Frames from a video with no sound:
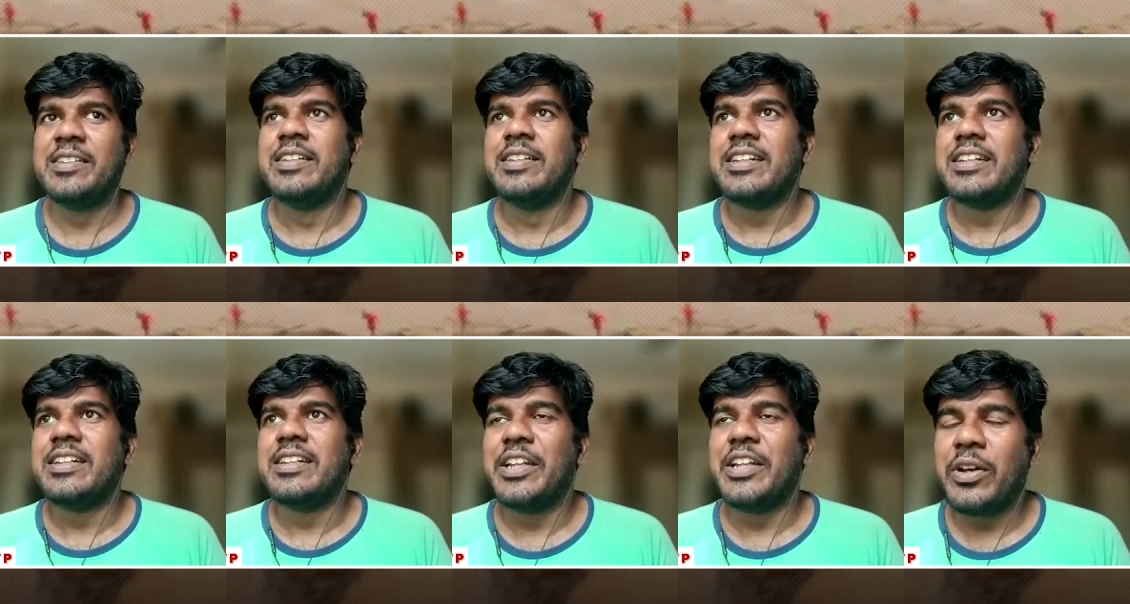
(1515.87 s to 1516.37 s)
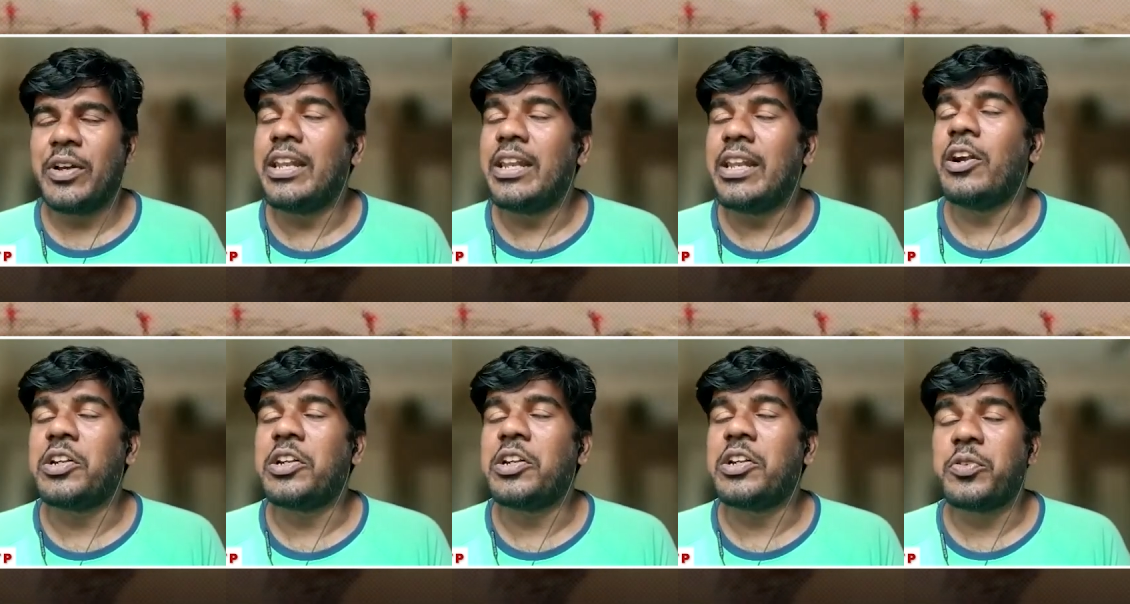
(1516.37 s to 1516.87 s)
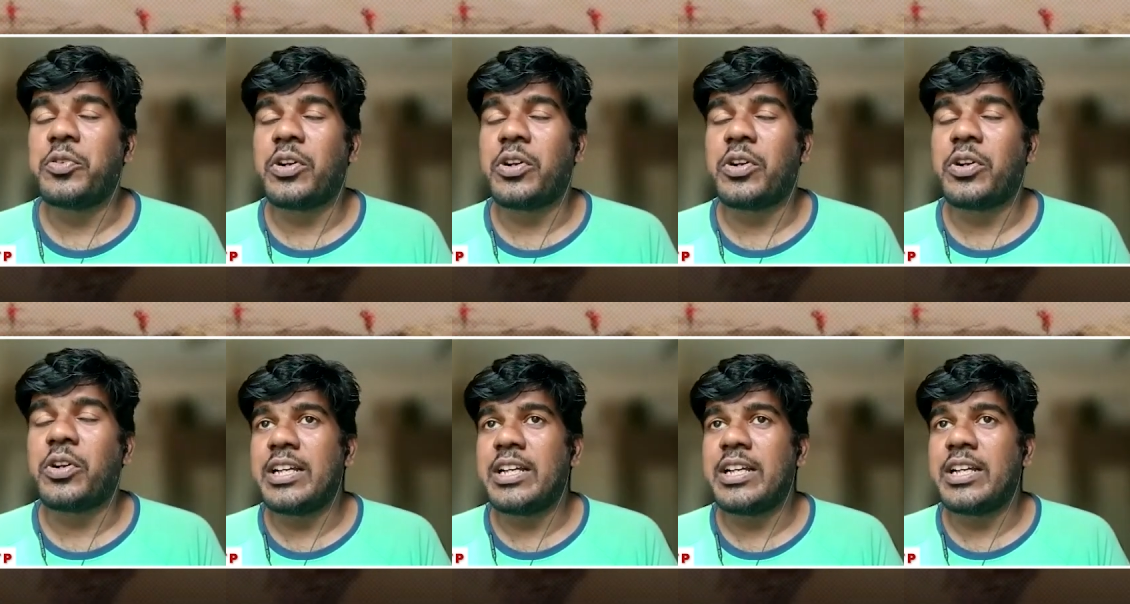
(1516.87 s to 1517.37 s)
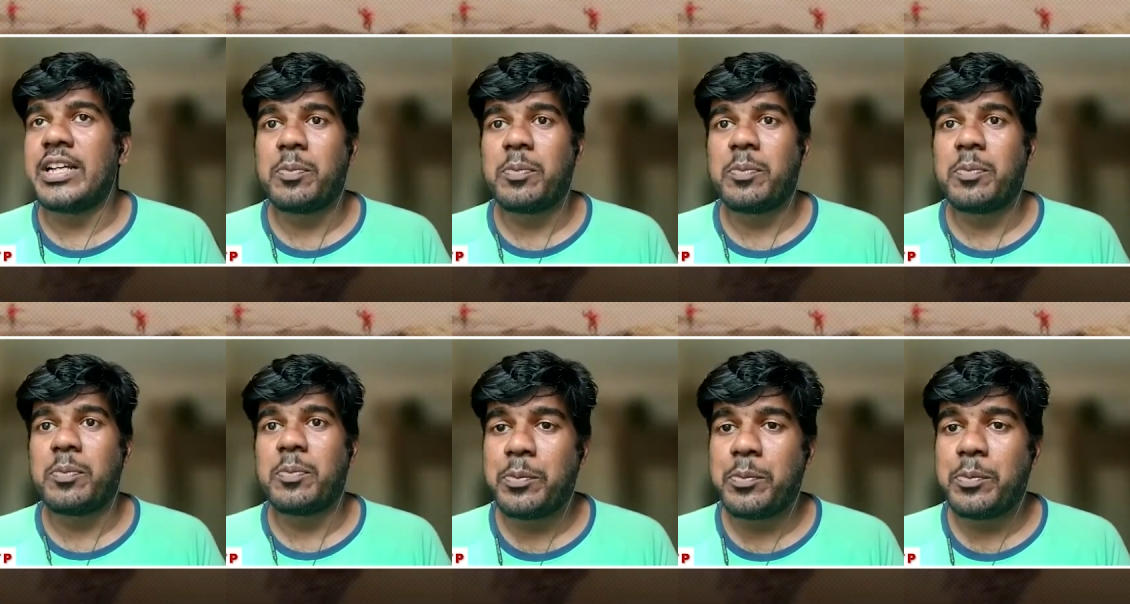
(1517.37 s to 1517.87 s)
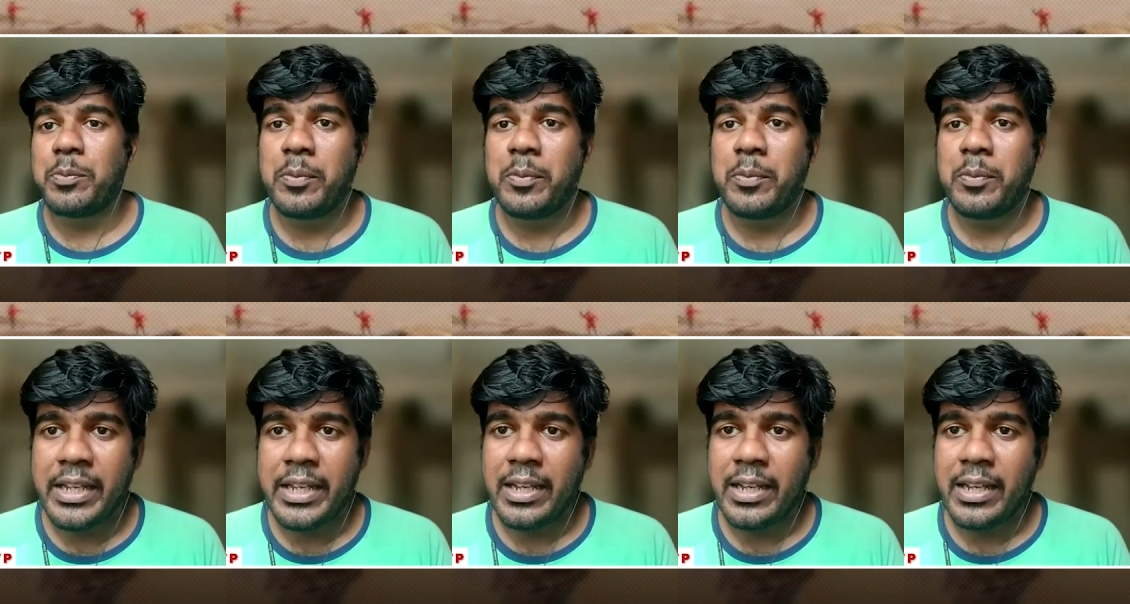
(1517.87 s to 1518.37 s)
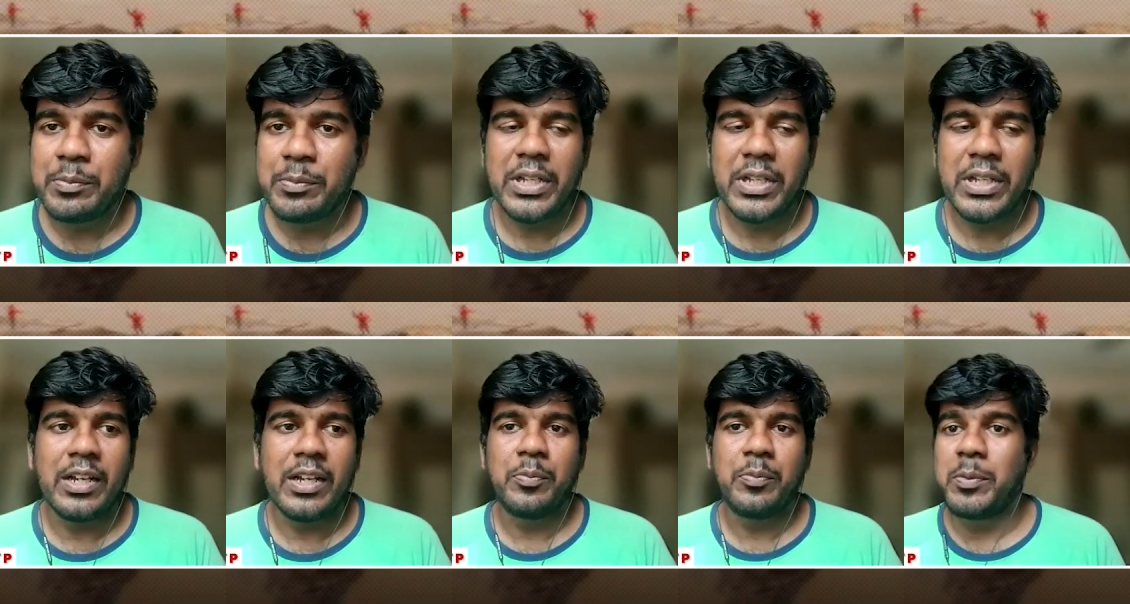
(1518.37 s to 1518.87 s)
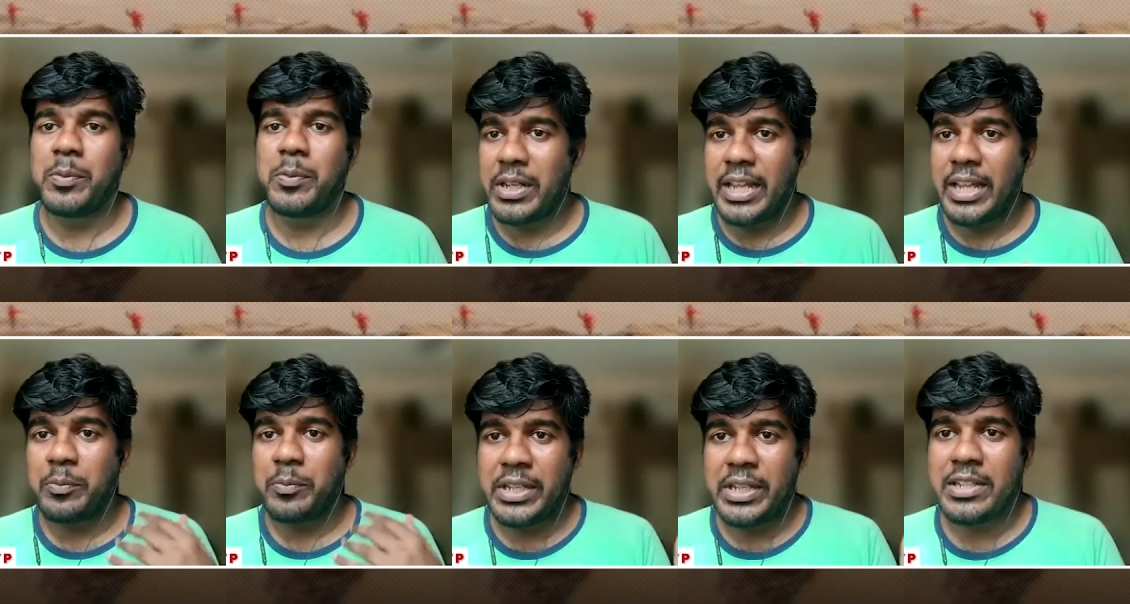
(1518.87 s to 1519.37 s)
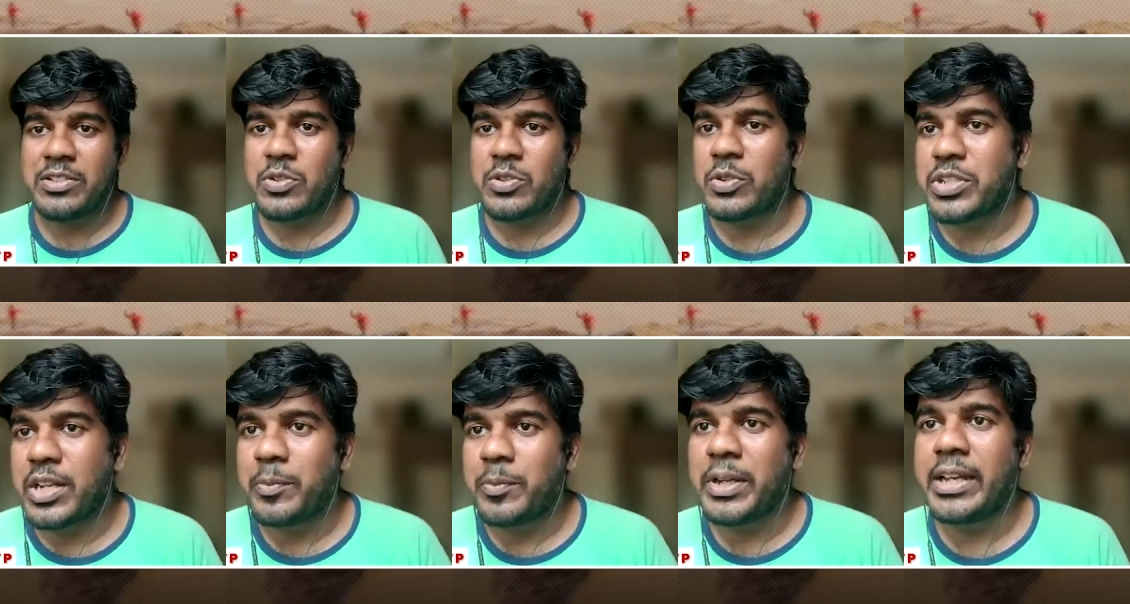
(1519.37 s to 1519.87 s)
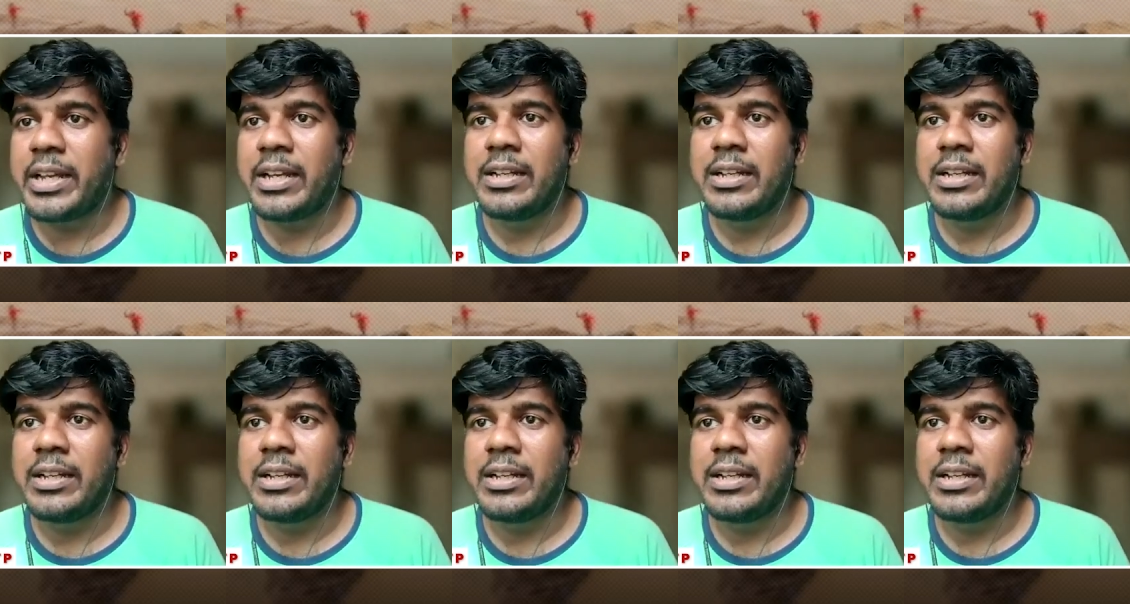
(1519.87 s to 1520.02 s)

lot of role has to be played by media, people like me in social media,